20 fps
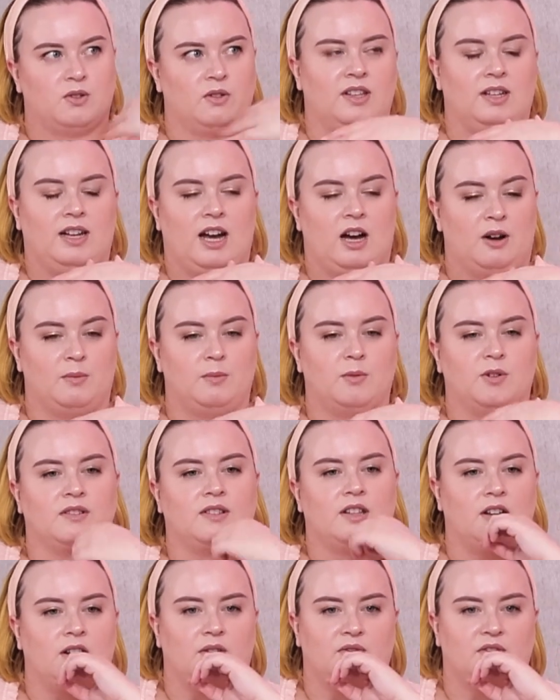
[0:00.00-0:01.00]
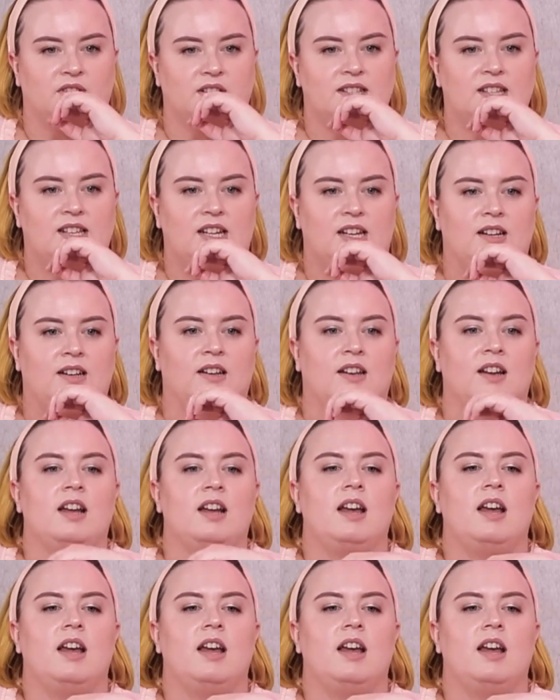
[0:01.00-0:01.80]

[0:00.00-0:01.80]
or the outermost layer of the skin.